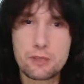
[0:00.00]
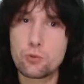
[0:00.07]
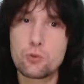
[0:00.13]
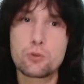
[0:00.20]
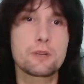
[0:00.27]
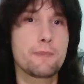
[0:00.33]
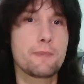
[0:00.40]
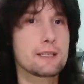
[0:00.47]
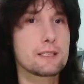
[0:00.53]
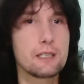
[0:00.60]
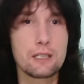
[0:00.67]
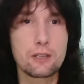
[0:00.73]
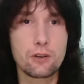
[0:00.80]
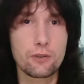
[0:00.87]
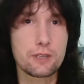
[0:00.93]

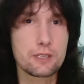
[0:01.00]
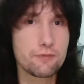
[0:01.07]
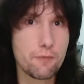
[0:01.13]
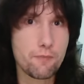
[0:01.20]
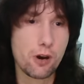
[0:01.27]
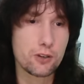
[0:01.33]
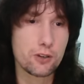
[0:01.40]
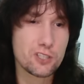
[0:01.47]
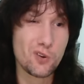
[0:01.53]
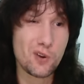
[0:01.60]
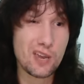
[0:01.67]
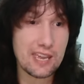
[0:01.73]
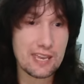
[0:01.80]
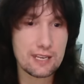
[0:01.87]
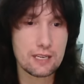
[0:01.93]
automatically got this vibrato
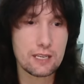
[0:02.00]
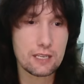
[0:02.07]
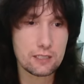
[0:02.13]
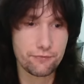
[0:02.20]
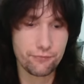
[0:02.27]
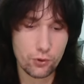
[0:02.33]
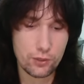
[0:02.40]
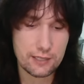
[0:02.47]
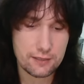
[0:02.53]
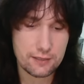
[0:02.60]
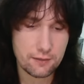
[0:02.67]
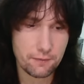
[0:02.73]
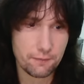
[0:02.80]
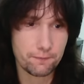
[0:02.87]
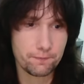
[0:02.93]
in his
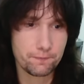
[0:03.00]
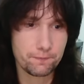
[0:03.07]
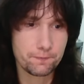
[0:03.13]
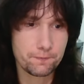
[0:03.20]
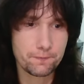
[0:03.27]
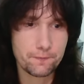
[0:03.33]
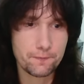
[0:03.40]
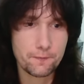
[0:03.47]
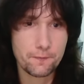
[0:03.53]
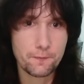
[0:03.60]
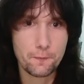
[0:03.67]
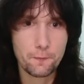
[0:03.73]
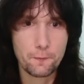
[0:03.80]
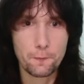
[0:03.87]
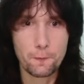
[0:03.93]
voice.
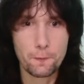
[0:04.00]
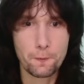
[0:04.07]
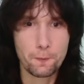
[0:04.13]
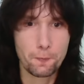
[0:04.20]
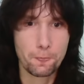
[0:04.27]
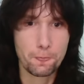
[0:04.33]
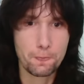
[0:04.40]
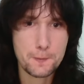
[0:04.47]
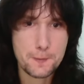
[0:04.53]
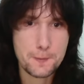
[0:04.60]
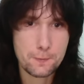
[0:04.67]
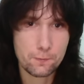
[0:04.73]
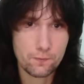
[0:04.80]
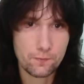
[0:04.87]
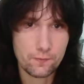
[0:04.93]
Gone this
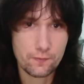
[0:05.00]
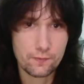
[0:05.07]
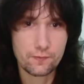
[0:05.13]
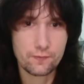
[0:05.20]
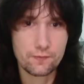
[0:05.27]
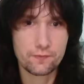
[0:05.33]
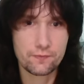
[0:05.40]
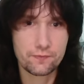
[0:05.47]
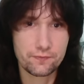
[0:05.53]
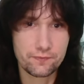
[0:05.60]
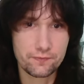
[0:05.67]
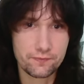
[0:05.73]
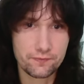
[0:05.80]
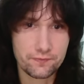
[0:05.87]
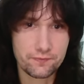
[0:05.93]

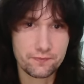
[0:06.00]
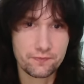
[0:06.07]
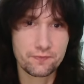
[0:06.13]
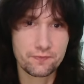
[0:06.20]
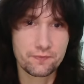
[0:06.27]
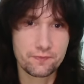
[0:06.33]
far.